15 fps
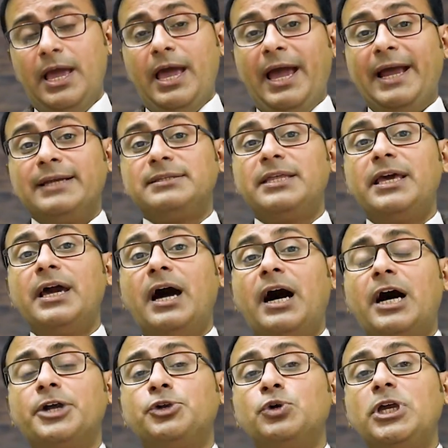and they
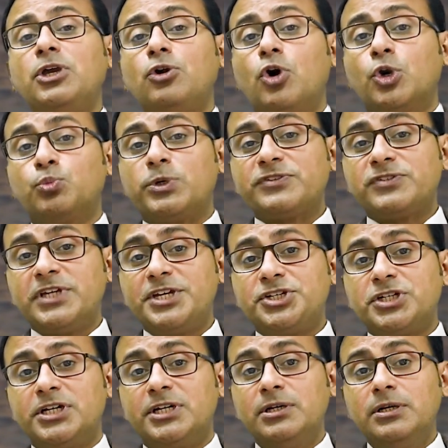are doing
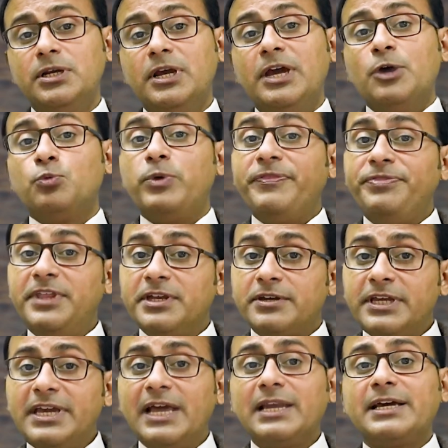conversation with the
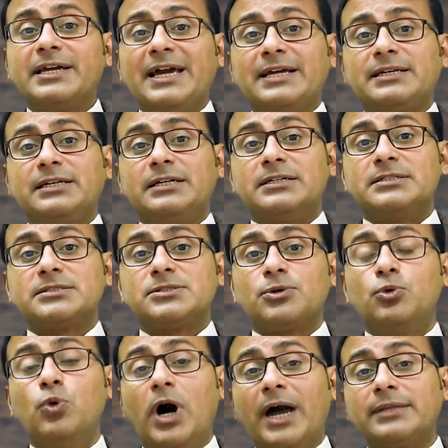real characters
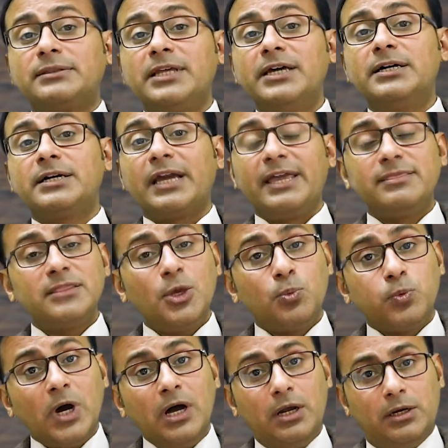who are there in the
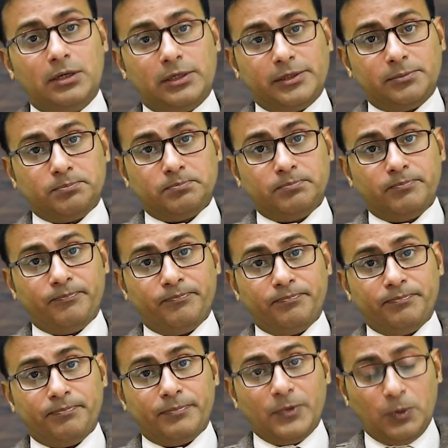world.
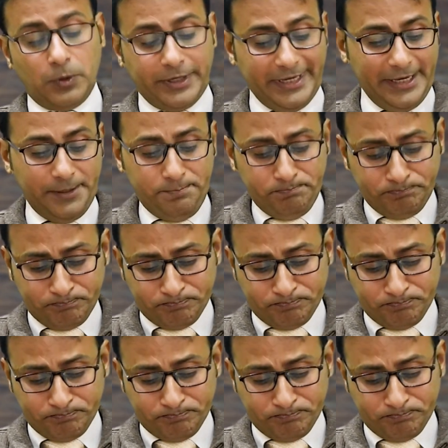Okay.